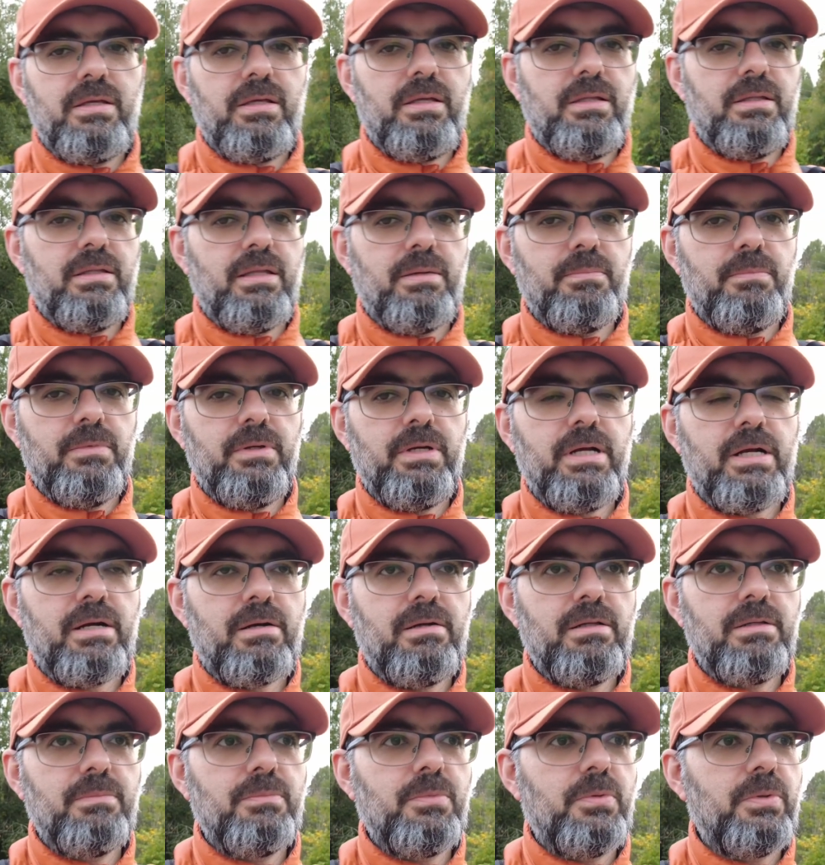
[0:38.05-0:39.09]
in the
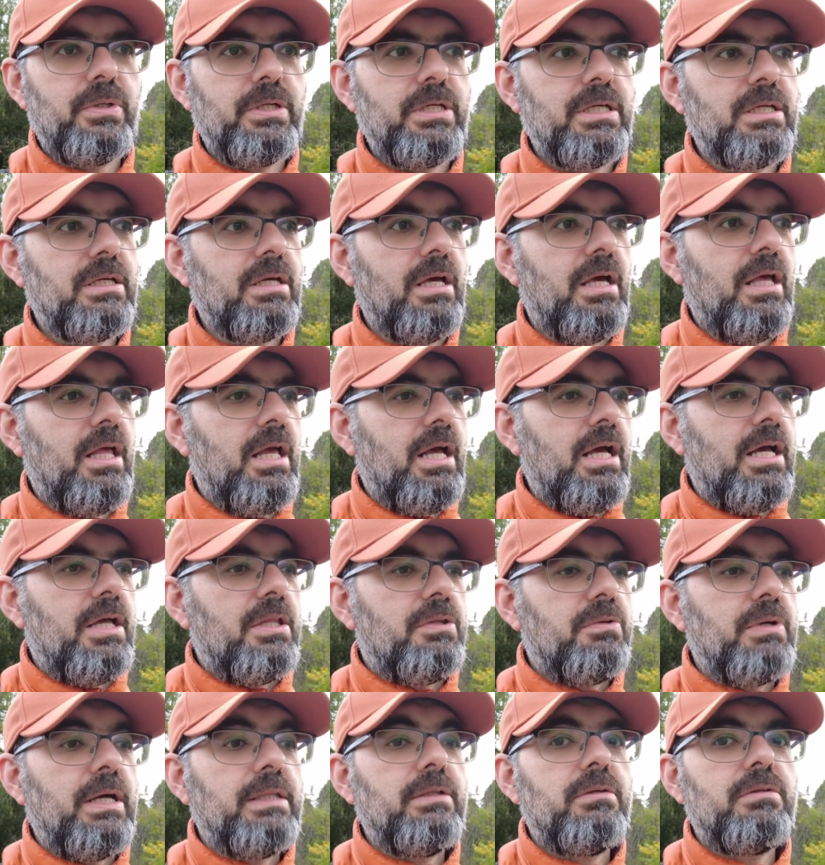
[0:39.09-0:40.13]
early morning
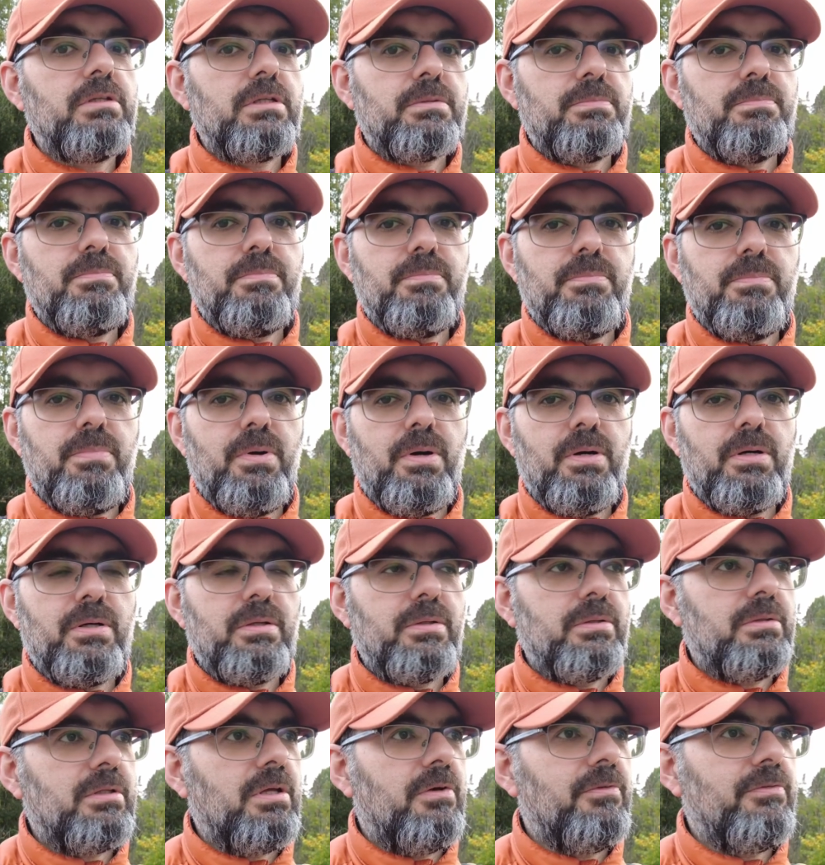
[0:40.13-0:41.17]
to another
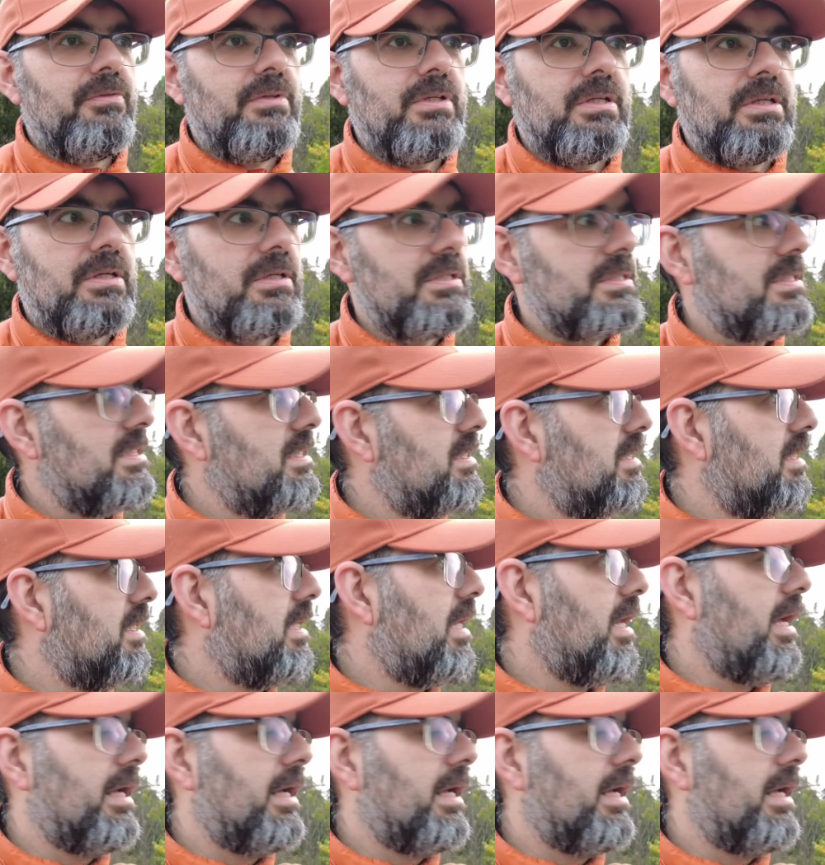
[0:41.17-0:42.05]
part of the city,